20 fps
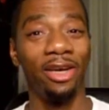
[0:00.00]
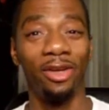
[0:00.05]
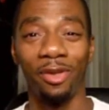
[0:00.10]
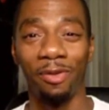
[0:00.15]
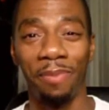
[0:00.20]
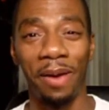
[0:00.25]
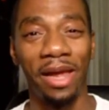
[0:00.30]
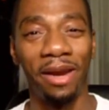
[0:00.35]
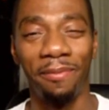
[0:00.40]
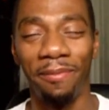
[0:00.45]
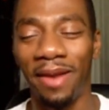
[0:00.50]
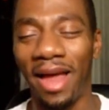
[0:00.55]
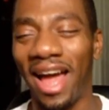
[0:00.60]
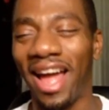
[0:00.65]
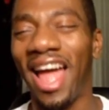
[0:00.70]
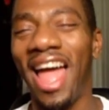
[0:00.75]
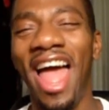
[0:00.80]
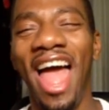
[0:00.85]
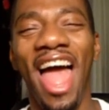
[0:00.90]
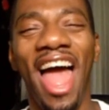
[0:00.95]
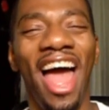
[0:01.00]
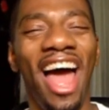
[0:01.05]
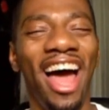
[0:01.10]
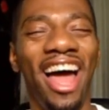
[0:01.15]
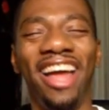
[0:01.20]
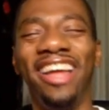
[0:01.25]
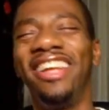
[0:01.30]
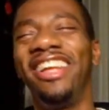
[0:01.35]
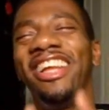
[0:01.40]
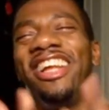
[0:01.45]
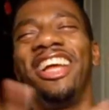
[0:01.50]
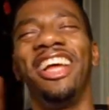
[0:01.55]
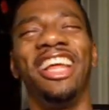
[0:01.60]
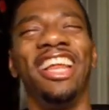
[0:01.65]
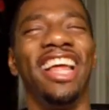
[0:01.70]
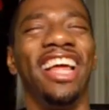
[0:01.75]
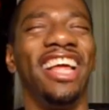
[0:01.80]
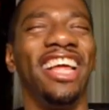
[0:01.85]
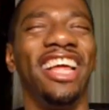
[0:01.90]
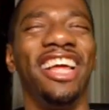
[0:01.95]
Everybody's nails were painted black.
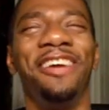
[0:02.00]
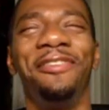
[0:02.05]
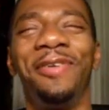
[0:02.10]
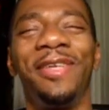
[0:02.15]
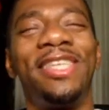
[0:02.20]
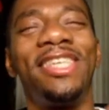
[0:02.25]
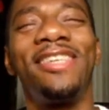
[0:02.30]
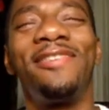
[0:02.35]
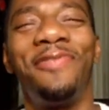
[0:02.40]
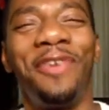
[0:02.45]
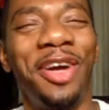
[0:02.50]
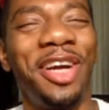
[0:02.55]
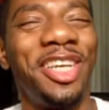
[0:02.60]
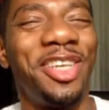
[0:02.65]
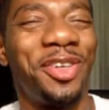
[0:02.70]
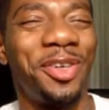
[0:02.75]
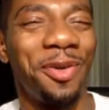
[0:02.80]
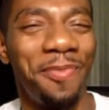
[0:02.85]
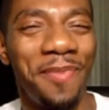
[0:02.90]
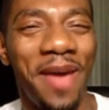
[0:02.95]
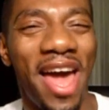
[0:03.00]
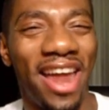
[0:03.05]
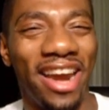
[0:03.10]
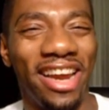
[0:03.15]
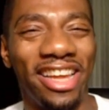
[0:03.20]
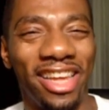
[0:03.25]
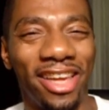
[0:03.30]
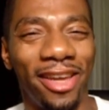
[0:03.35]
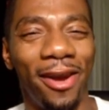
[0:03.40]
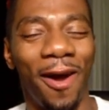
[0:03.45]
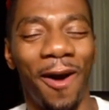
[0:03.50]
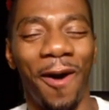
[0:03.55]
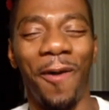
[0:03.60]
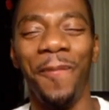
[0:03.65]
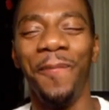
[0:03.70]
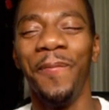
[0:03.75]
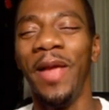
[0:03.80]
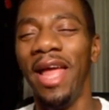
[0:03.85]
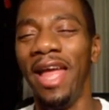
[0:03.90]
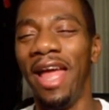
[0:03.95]
It was just very
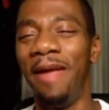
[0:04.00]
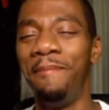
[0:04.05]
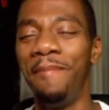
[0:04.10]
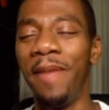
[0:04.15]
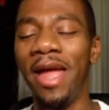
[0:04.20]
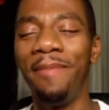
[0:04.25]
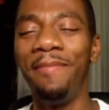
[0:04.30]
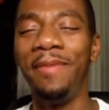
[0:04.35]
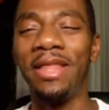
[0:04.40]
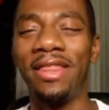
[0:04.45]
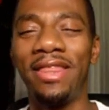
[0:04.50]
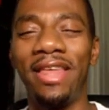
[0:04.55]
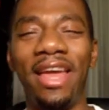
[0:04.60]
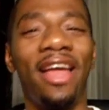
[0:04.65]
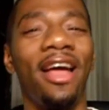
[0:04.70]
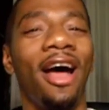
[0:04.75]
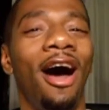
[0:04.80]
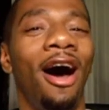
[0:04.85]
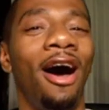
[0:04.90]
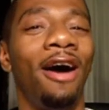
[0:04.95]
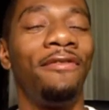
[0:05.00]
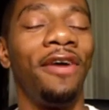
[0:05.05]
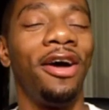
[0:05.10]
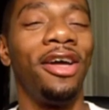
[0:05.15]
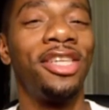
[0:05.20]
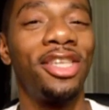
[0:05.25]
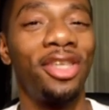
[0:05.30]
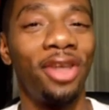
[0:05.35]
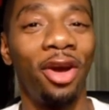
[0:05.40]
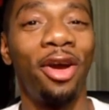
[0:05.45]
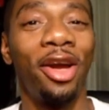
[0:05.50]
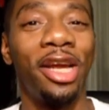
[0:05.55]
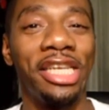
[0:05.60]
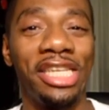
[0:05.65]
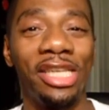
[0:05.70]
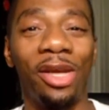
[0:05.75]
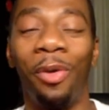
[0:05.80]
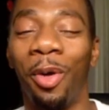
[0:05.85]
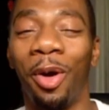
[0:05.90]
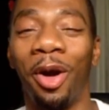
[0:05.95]
dramatic, It made me think
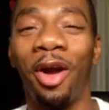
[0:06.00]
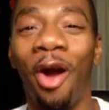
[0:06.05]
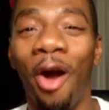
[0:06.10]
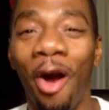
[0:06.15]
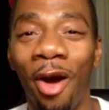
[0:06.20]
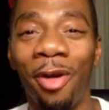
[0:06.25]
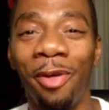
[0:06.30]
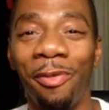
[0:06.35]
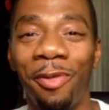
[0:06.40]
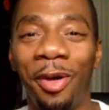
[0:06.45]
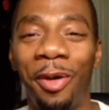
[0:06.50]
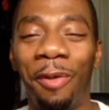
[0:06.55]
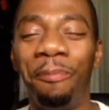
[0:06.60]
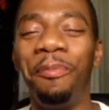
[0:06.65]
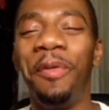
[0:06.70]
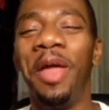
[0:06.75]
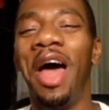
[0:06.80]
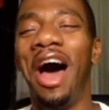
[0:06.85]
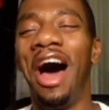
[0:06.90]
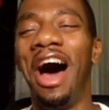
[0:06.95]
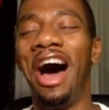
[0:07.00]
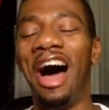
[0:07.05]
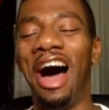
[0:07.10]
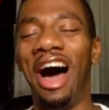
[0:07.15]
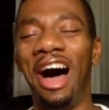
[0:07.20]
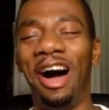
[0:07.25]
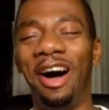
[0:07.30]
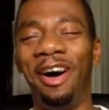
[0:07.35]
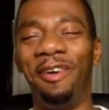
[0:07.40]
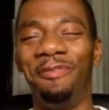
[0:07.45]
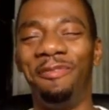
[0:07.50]
of a circus or a carnival.